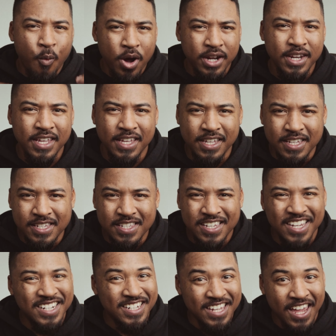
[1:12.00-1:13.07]
What
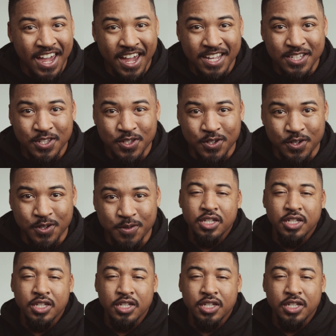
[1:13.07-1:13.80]
is Dehancer?